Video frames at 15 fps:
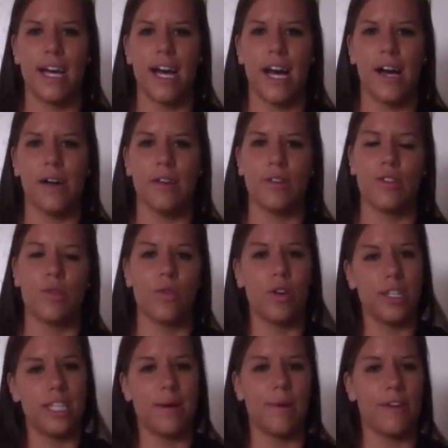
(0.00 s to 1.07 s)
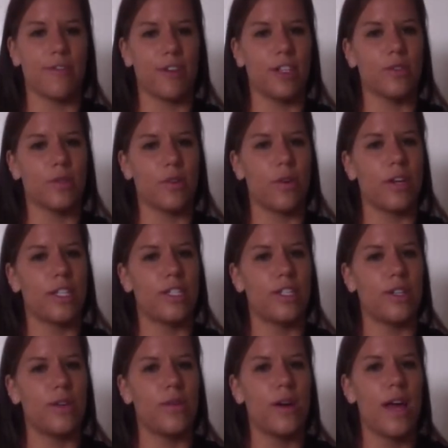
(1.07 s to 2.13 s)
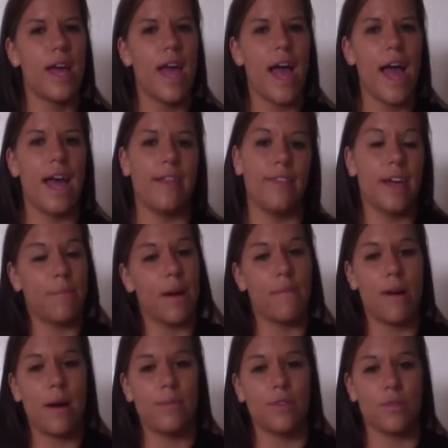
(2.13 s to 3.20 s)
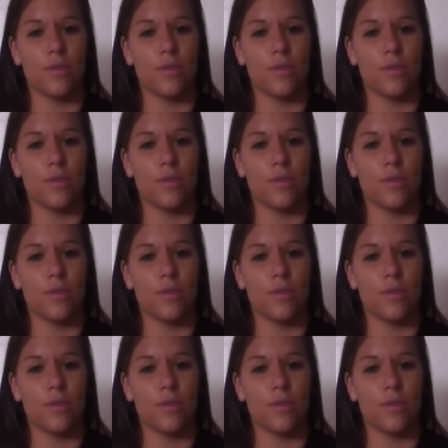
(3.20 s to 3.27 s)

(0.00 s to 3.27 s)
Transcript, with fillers: uh, sororities that my friends were going to, and then my mom's